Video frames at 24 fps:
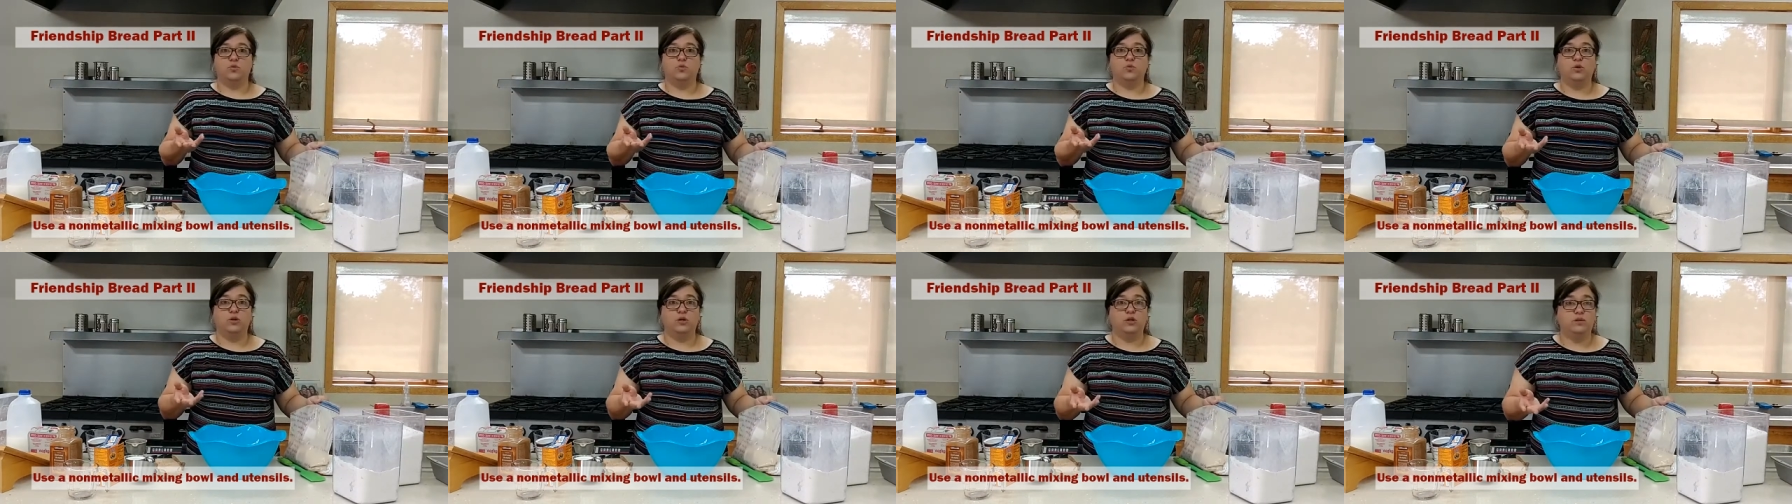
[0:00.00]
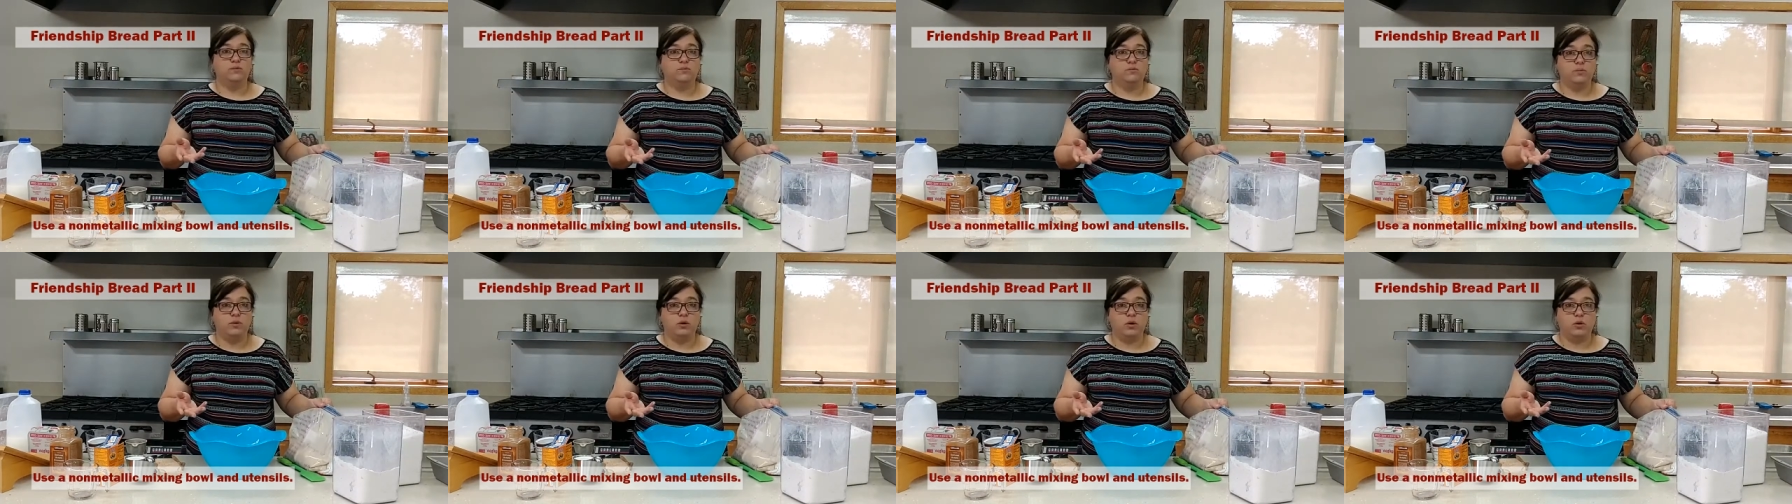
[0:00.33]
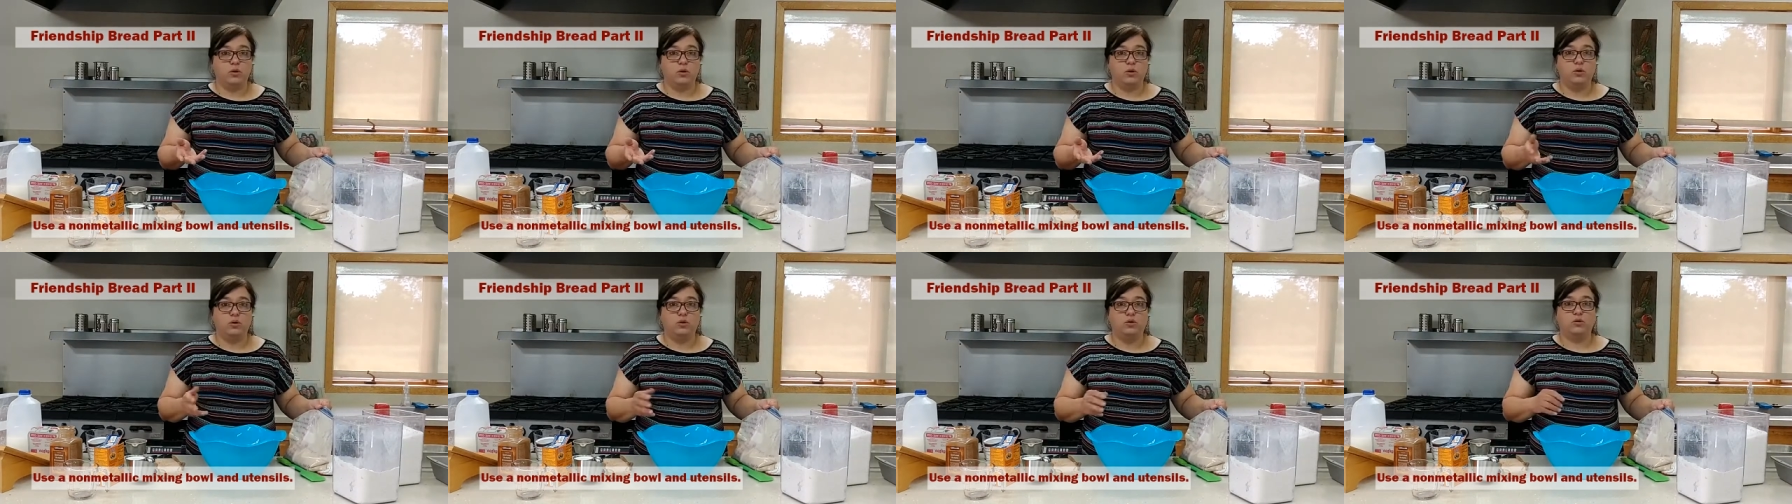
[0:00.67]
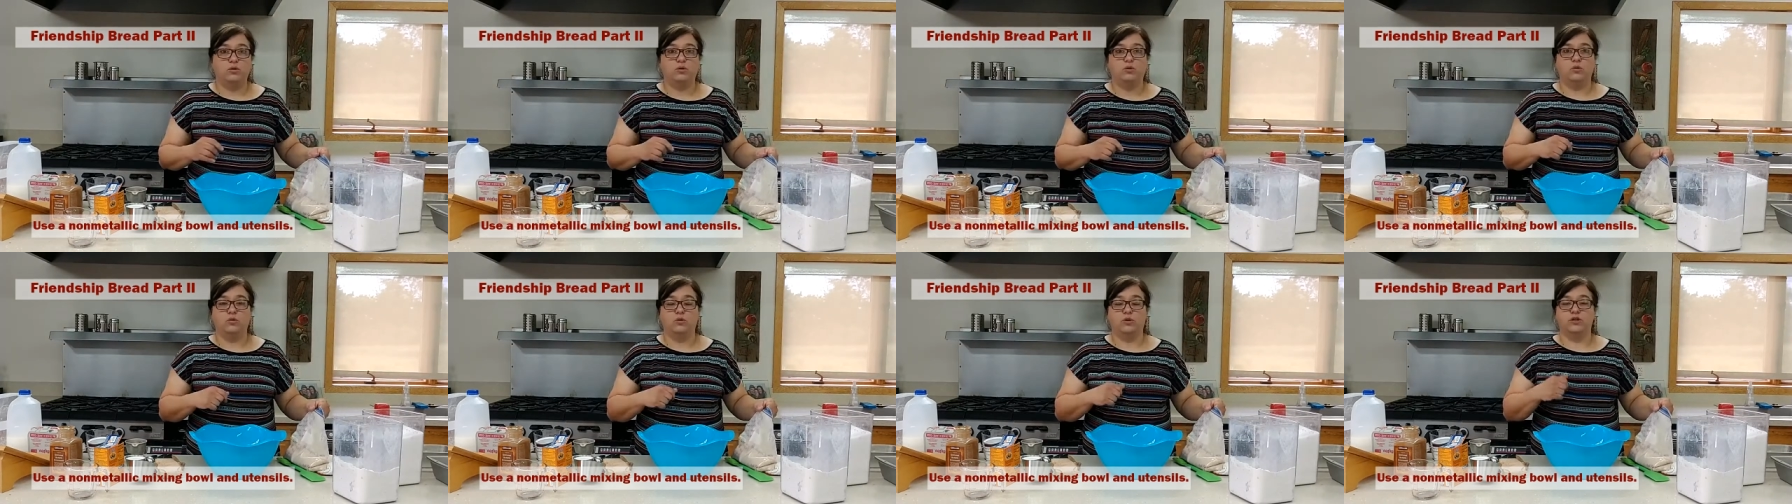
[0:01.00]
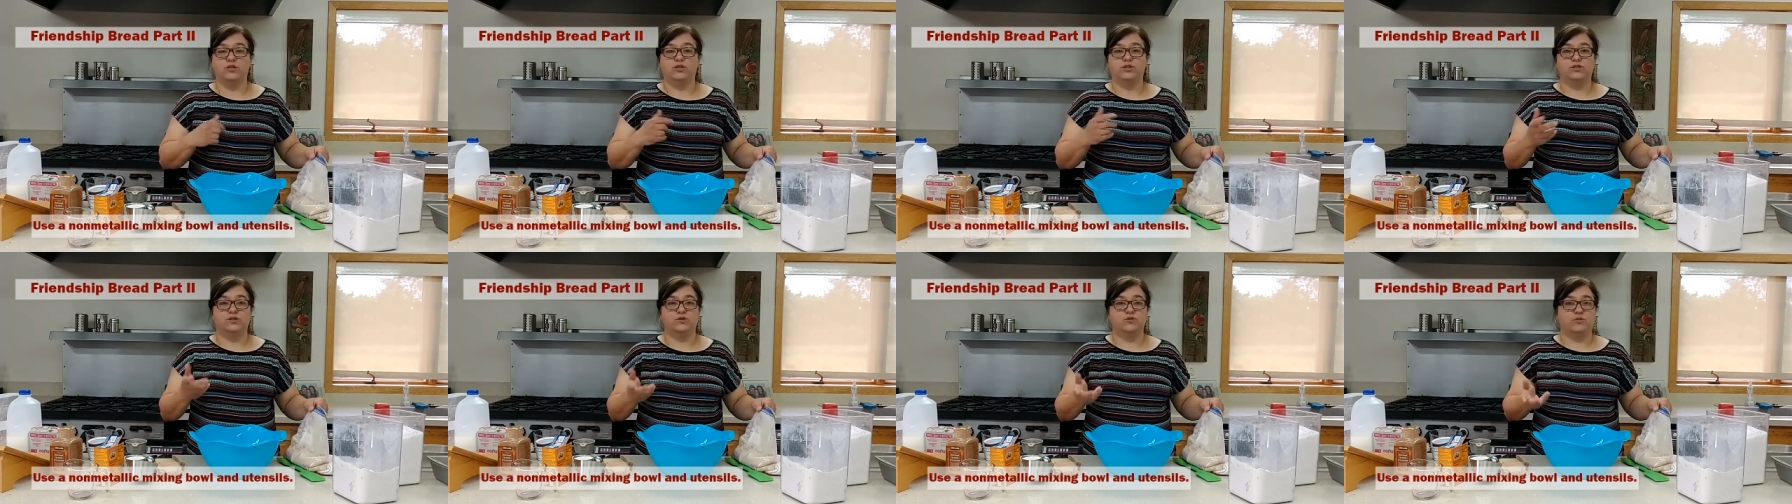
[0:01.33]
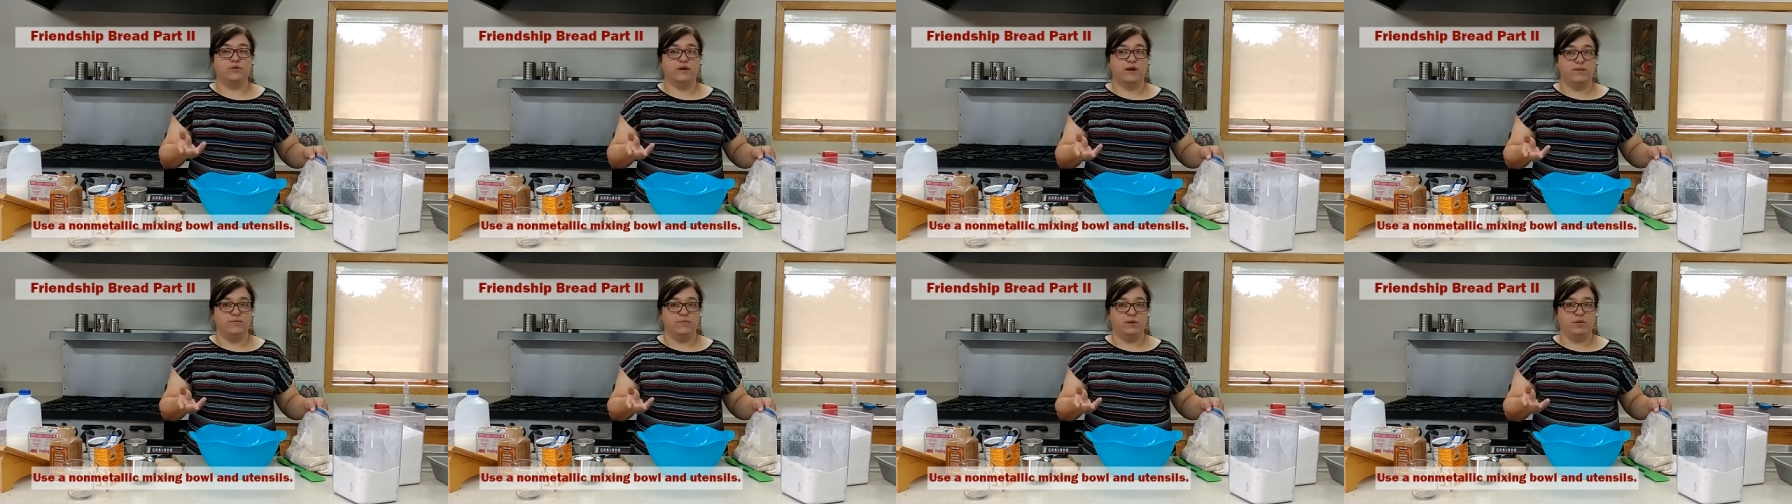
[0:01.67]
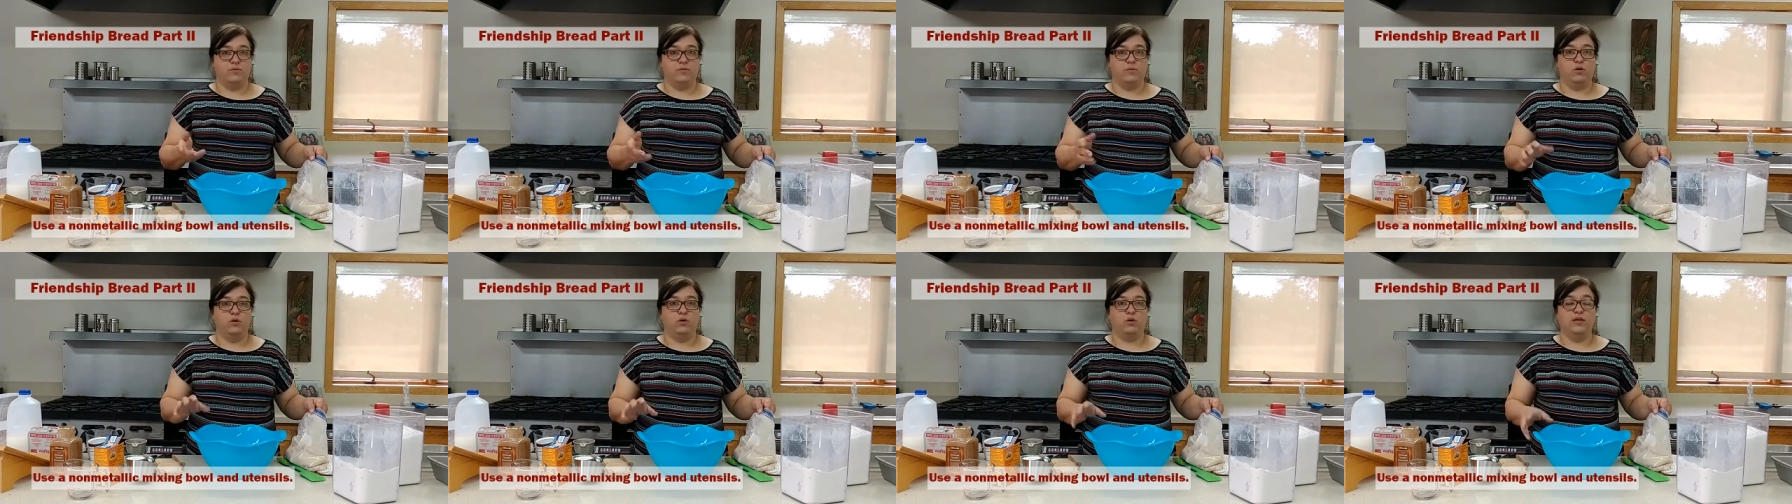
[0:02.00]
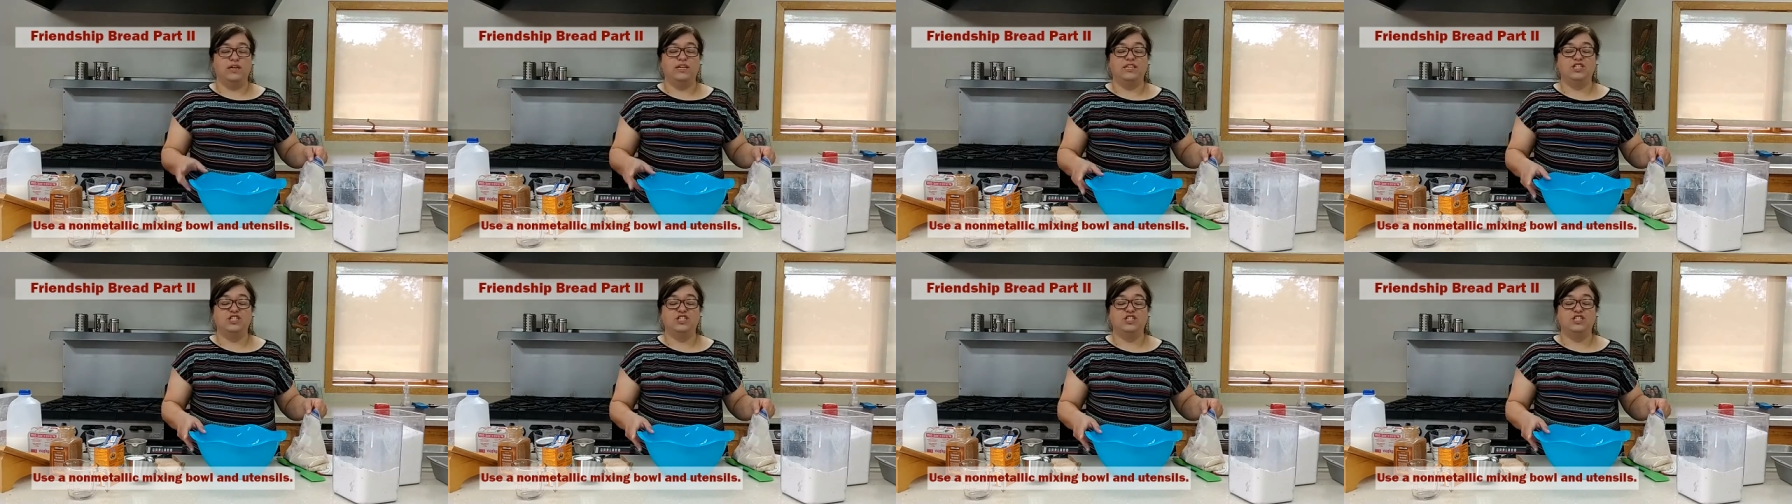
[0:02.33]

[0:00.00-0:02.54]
a wooden bowl or a ceramic bowl.